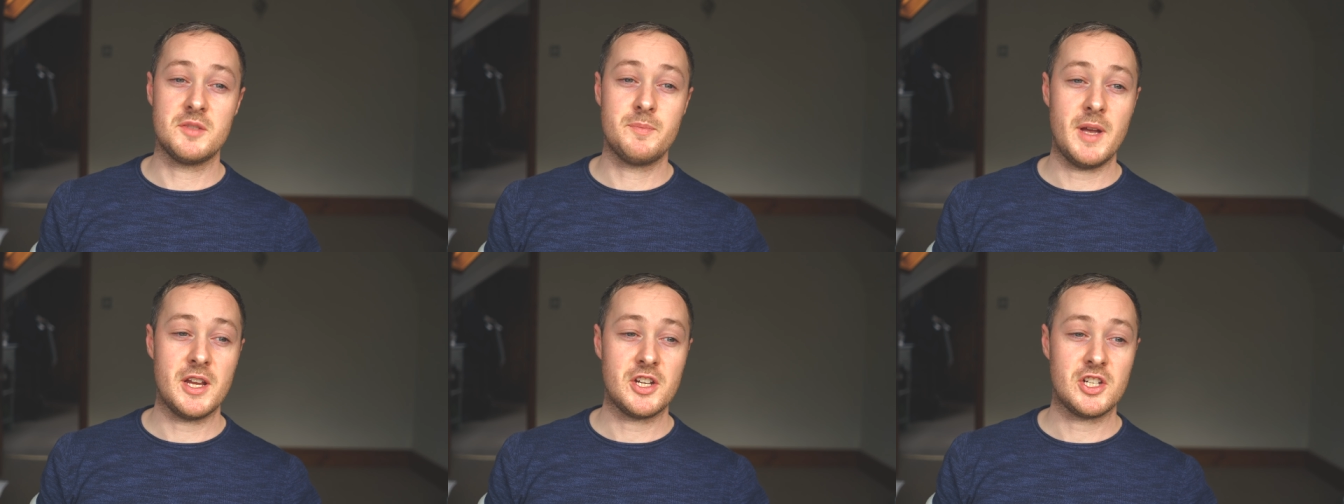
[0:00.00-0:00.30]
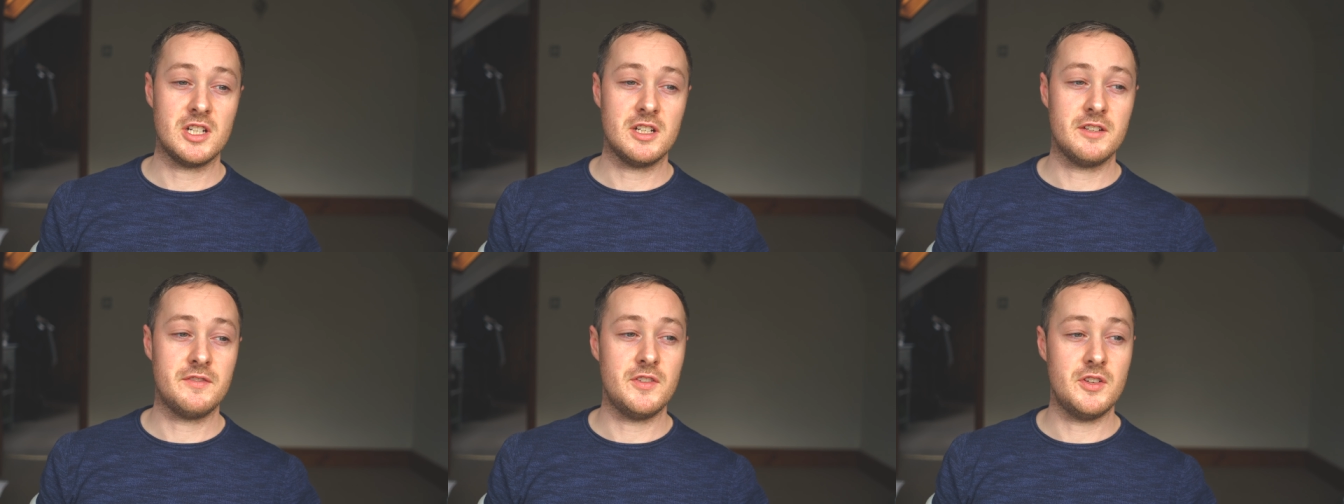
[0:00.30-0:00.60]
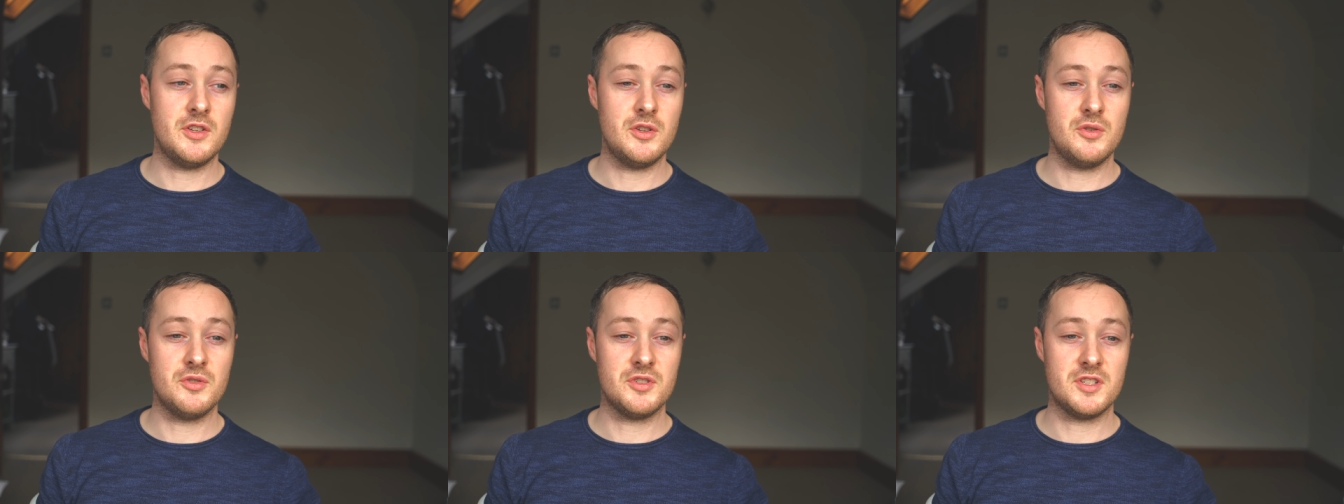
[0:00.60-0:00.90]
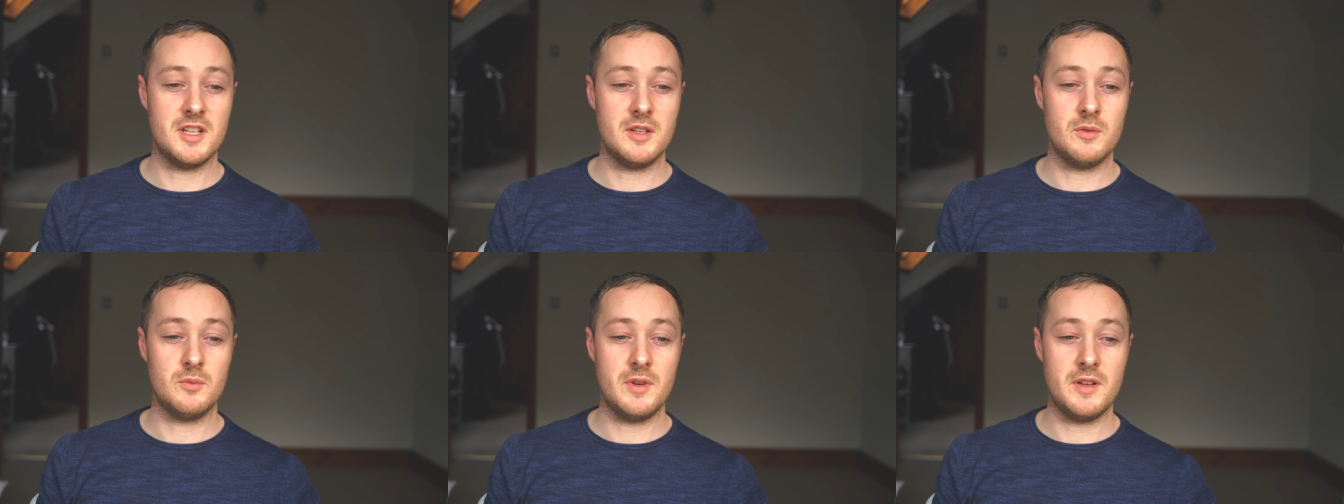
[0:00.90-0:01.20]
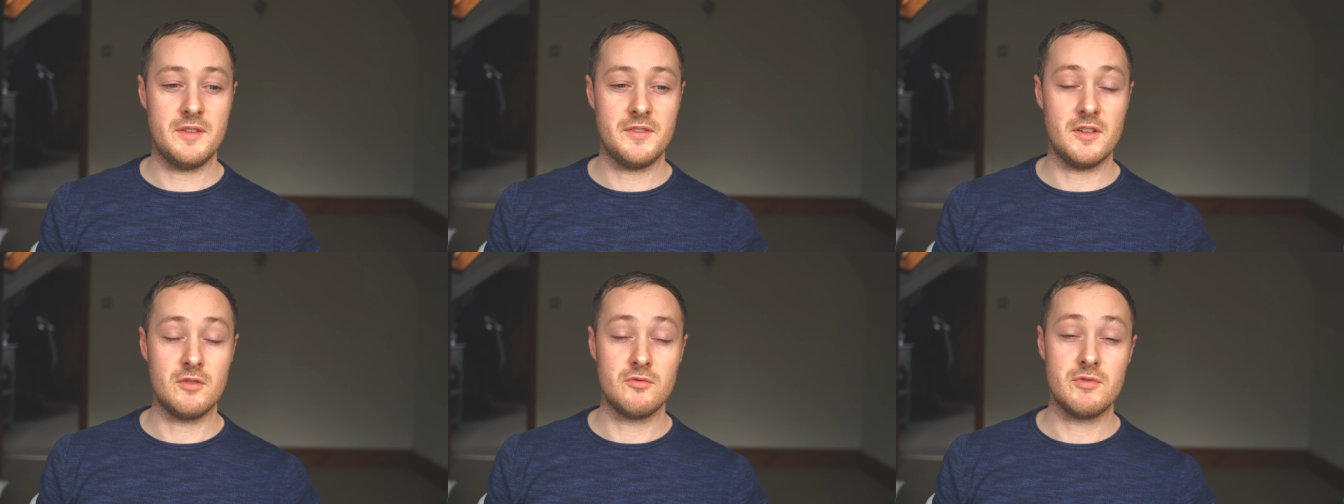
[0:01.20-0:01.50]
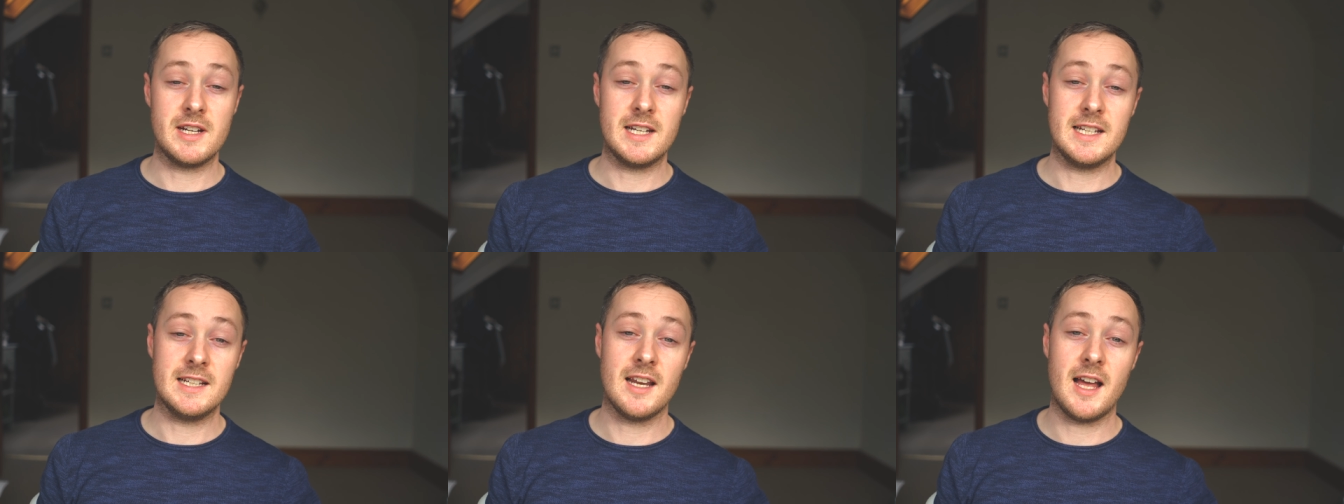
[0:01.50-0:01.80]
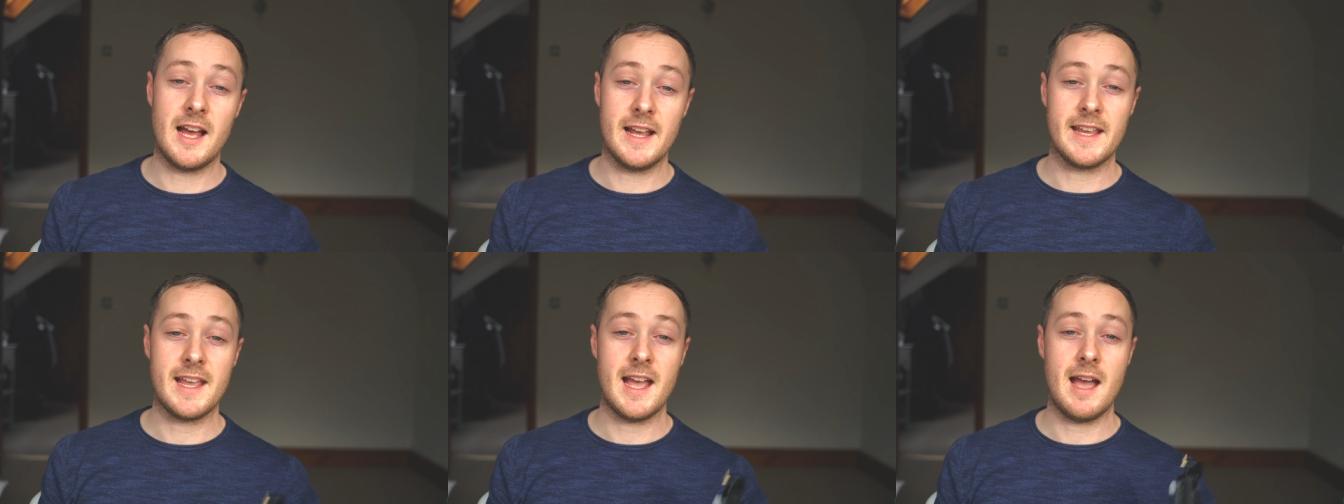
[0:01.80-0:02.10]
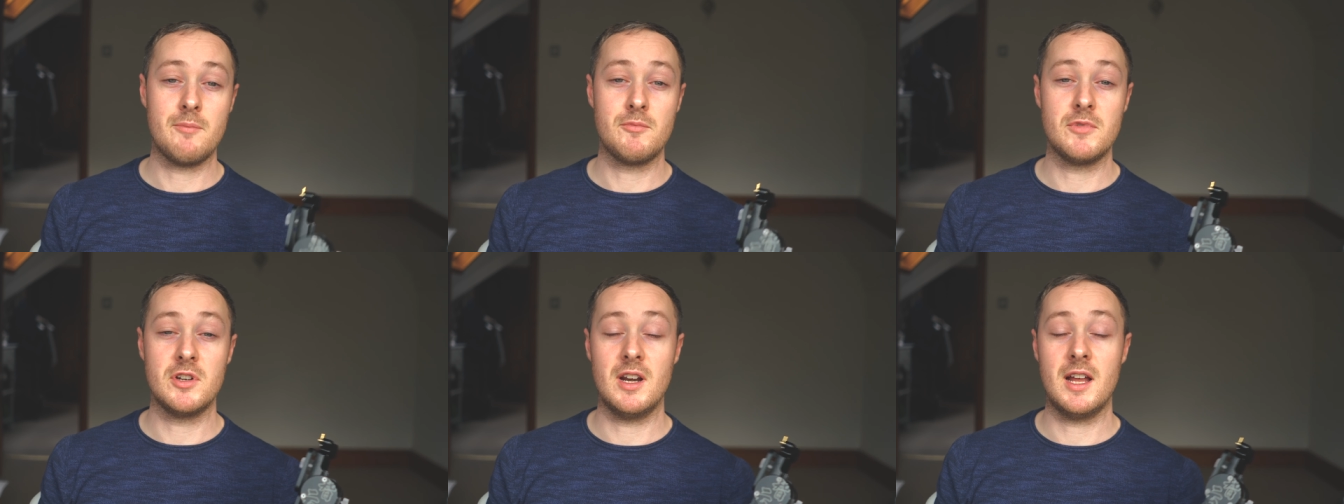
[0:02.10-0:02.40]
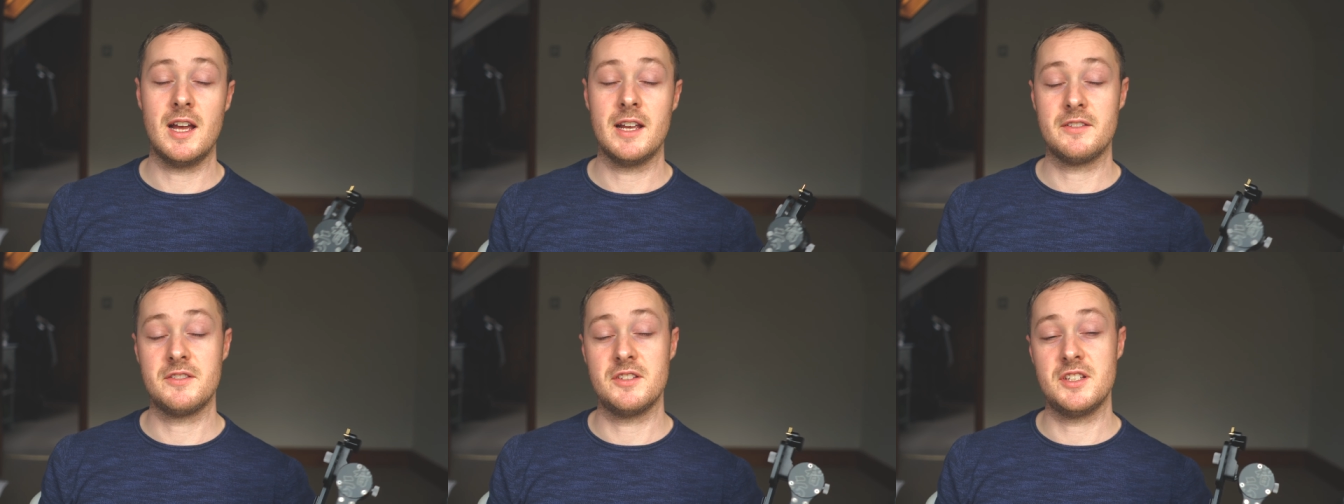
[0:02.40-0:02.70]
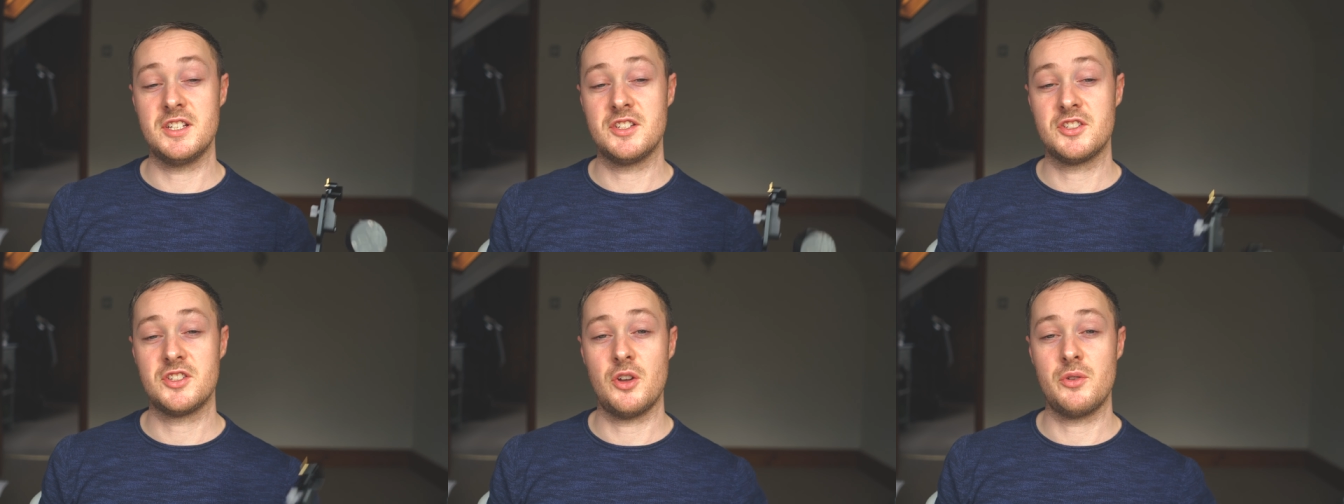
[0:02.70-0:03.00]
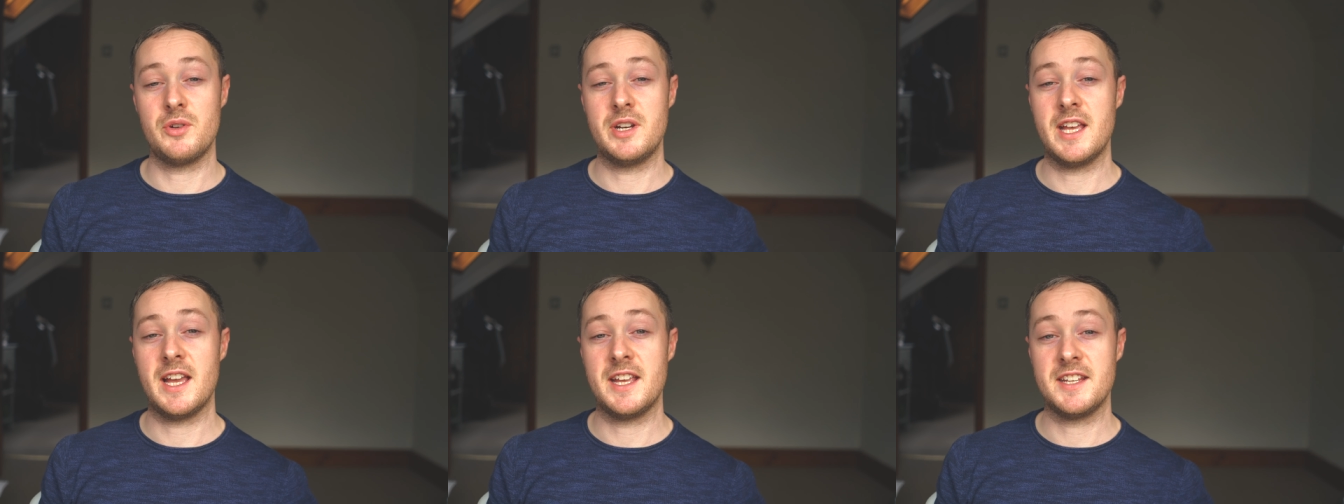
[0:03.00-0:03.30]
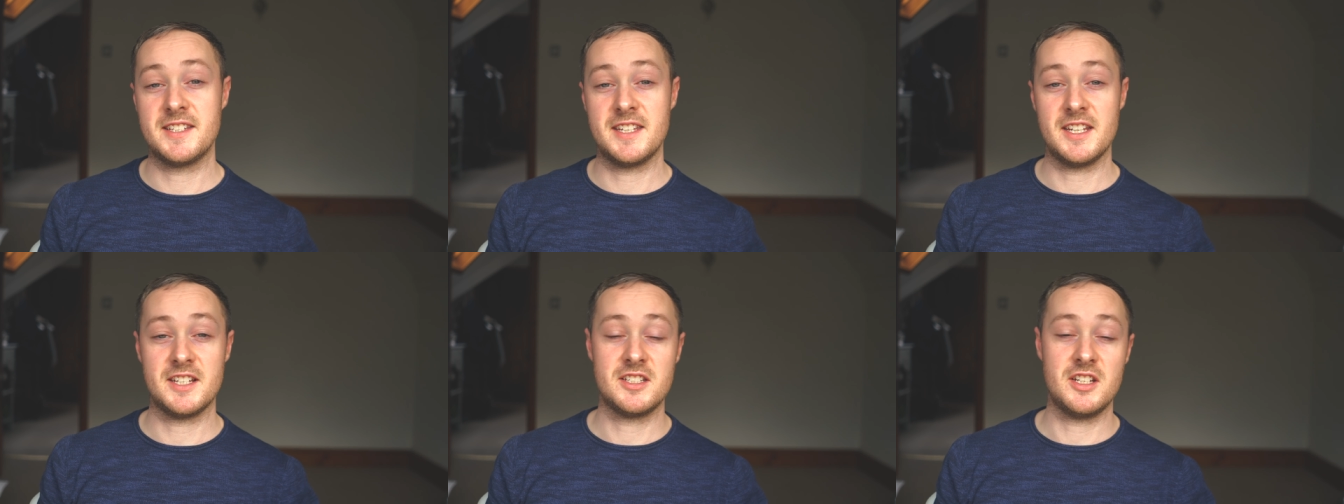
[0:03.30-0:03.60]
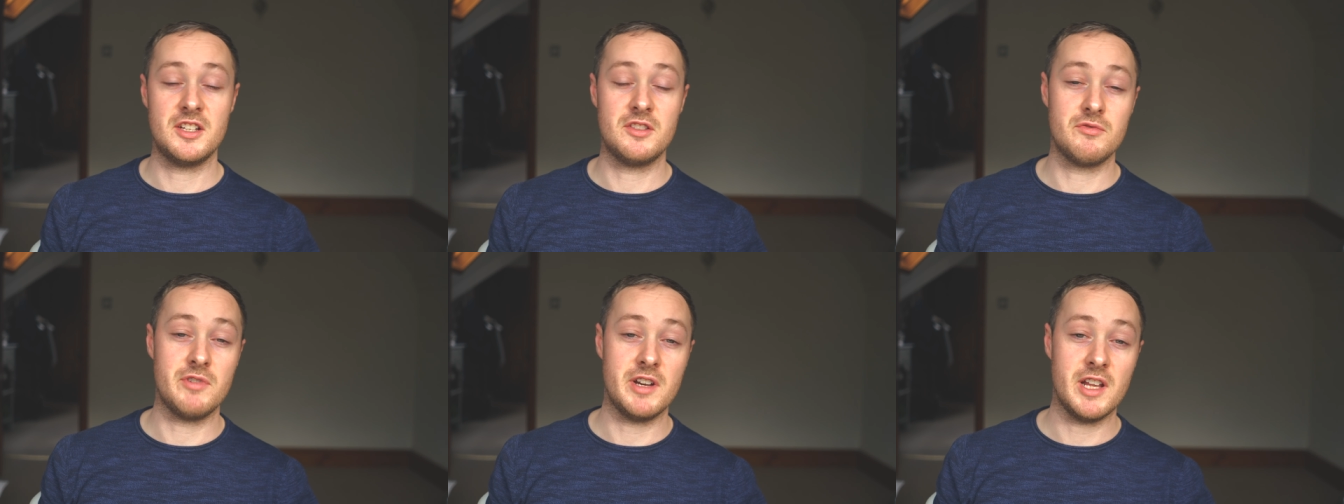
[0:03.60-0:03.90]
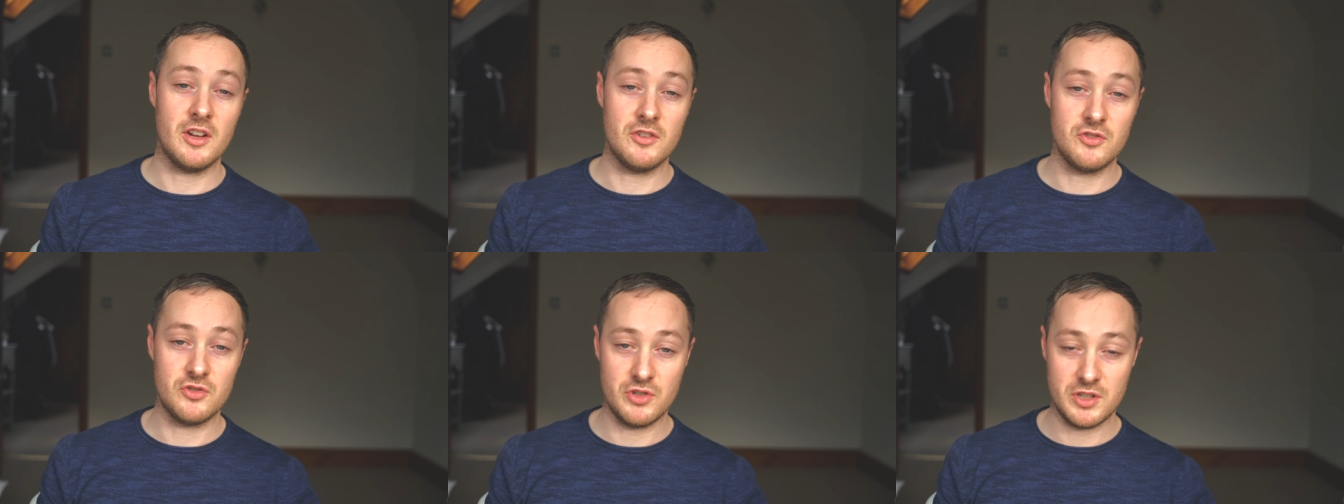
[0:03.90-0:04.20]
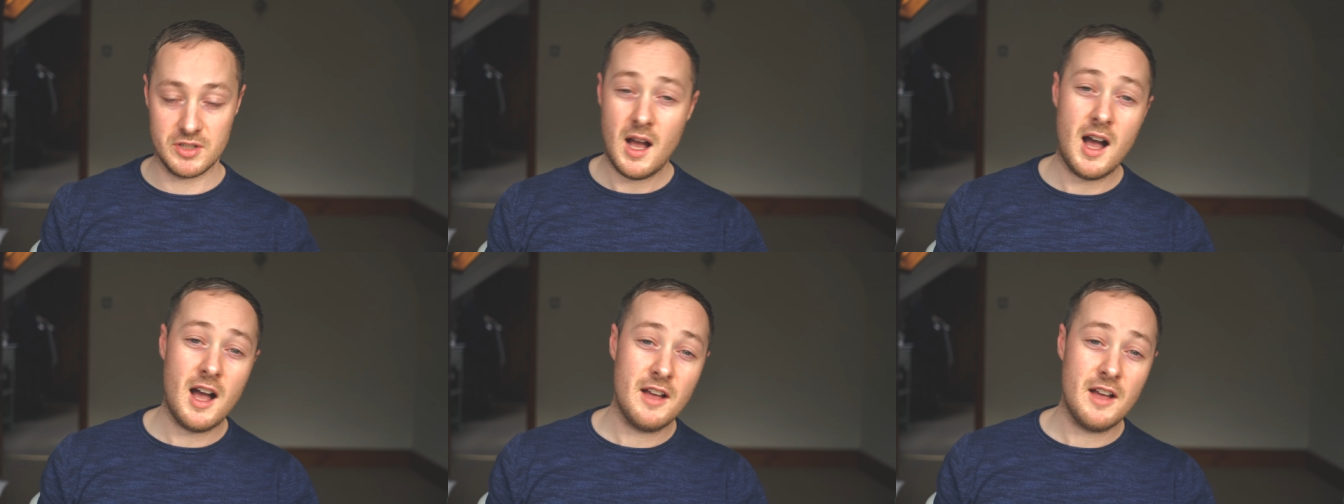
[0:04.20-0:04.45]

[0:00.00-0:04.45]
especially if you use it with a really light camera like the Sony a6300.